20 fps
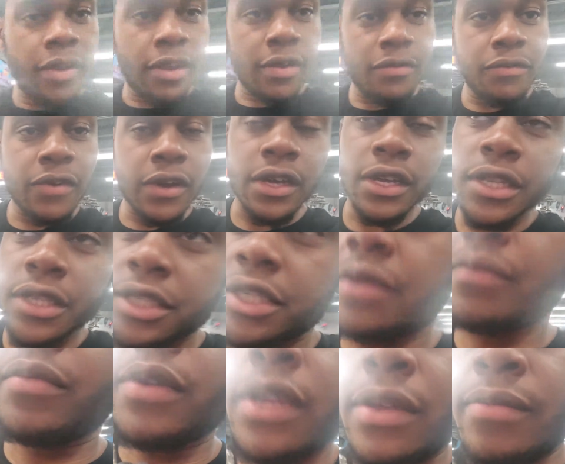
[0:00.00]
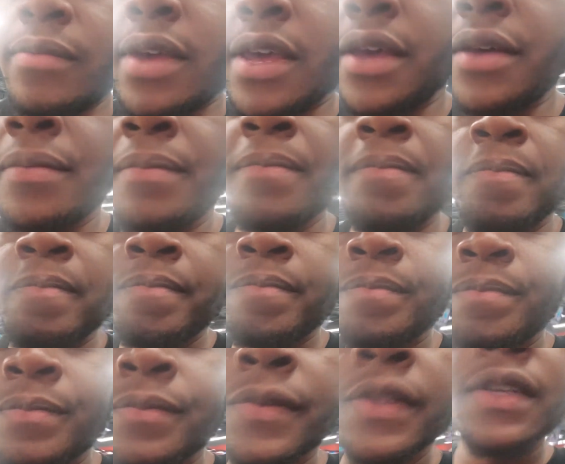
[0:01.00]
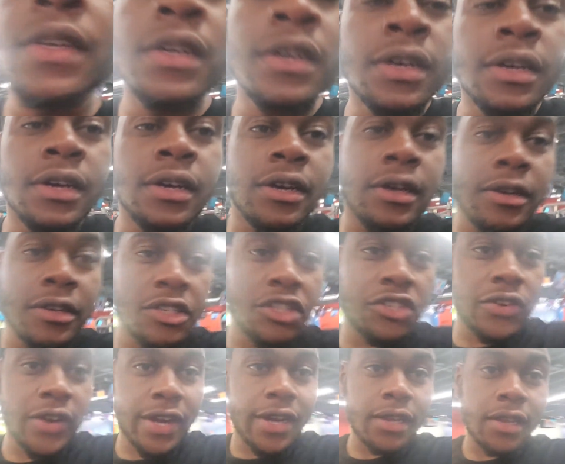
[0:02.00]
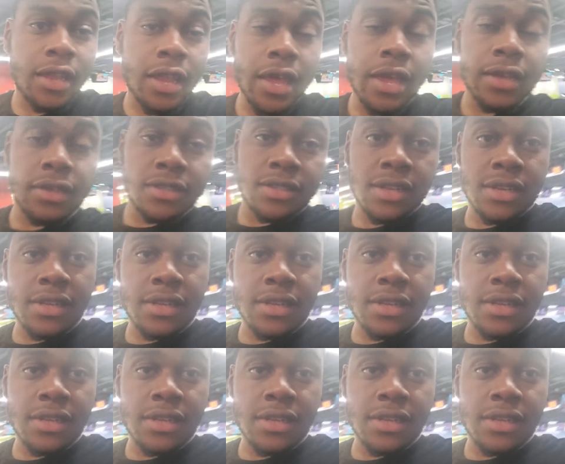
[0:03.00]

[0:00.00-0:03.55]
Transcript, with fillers: me in the fucking gym with it, man training legs